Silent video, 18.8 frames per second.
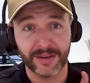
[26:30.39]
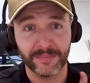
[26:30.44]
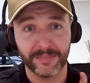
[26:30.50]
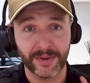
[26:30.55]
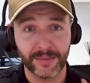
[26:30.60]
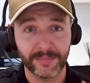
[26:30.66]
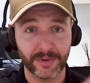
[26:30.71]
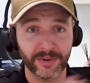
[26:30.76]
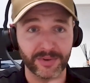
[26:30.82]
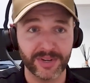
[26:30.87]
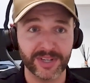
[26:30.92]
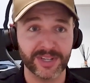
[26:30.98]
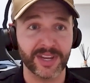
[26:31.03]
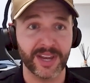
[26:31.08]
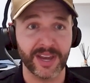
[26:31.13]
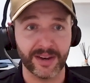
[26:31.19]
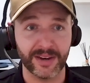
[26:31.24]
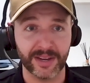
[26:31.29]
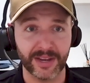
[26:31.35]
I'm not
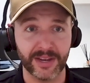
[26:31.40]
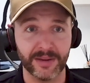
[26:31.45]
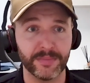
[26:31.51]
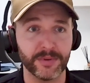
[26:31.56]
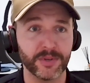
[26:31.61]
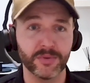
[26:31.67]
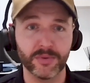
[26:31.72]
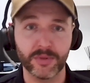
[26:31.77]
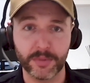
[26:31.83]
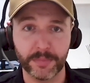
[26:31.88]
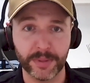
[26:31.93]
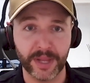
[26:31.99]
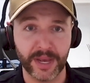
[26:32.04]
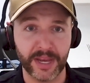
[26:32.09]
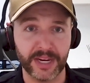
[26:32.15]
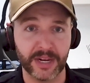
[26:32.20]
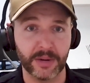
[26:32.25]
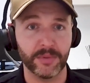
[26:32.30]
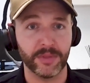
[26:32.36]
discounting it, but do the
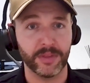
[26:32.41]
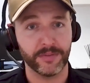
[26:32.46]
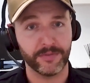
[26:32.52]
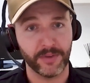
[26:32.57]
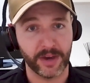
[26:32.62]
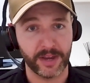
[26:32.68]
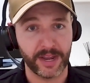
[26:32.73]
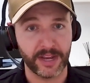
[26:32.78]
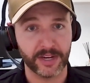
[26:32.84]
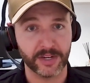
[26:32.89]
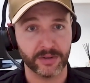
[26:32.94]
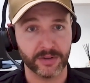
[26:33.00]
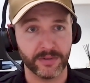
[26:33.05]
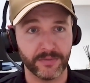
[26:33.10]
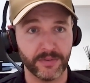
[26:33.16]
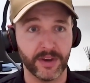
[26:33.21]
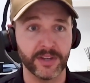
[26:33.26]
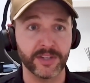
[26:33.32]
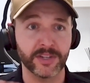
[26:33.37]
planning with your financial
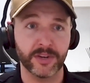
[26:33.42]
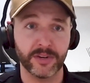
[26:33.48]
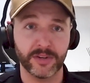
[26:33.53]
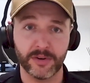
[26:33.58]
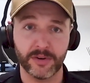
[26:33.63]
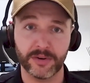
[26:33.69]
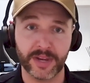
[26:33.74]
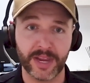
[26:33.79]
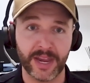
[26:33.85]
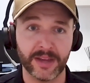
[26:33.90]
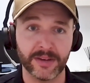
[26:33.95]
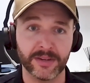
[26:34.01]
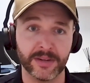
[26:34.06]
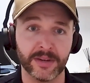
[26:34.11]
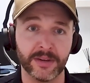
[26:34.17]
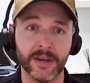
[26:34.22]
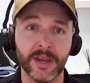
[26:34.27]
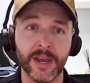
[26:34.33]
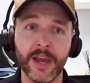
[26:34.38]
advisor and your
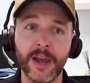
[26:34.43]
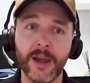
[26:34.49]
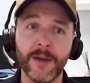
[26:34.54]
accountant